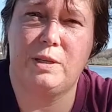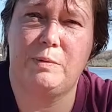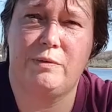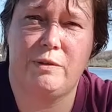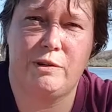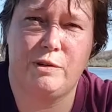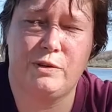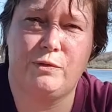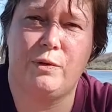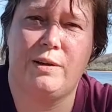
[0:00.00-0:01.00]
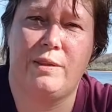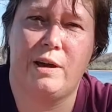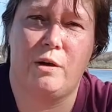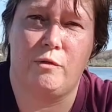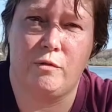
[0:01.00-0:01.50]
to be very useful in
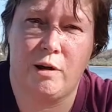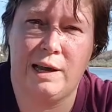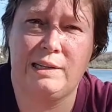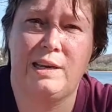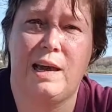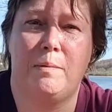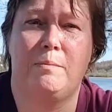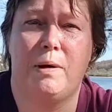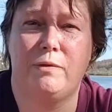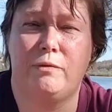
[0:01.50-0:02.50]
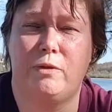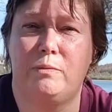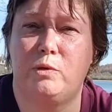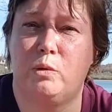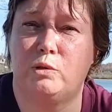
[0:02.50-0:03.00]
their own right, and both of
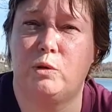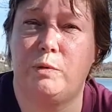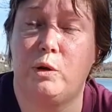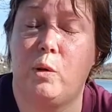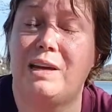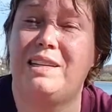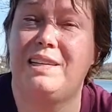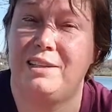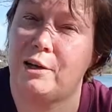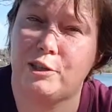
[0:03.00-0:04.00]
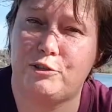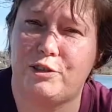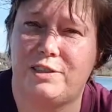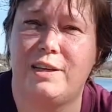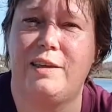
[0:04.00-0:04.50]
them to also be quite
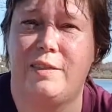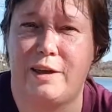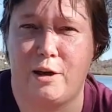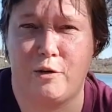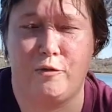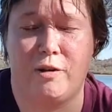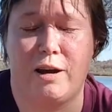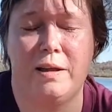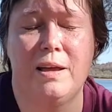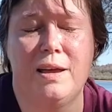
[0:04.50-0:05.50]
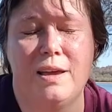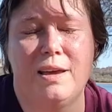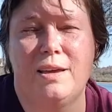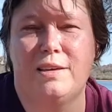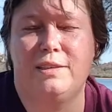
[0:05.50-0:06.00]
disastrous in their own right.
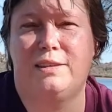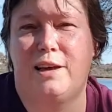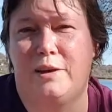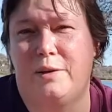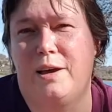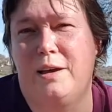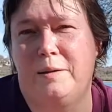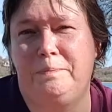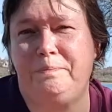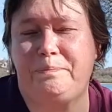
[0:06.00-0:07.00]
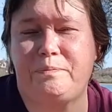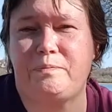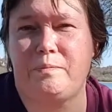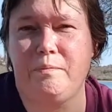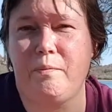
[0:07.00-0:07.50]
So,
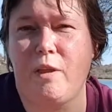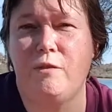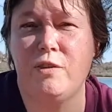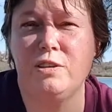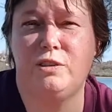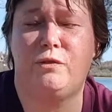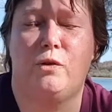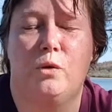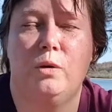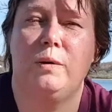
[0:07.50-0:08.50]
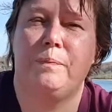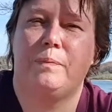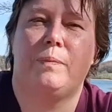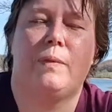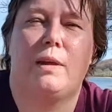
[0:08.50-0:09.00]
first of all,
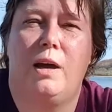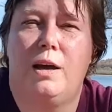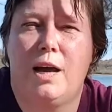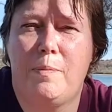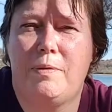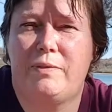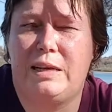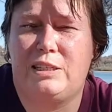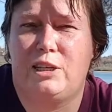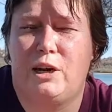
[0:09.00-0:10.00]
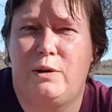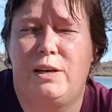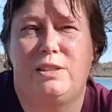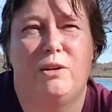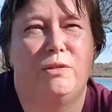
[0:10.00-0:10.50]
a couple of days ago,
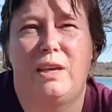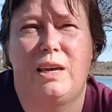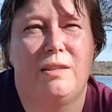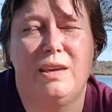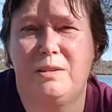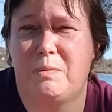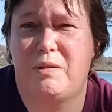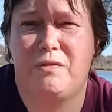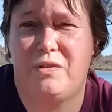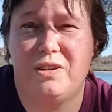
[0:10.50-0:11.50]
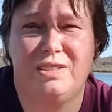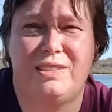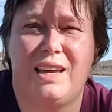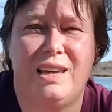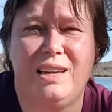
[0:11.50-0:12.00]
is on I think it was my
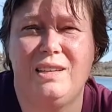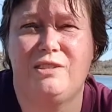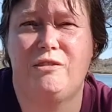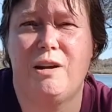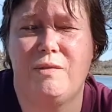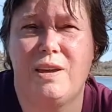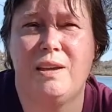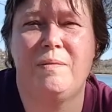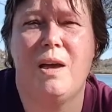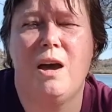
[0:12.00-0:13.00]
first day driving,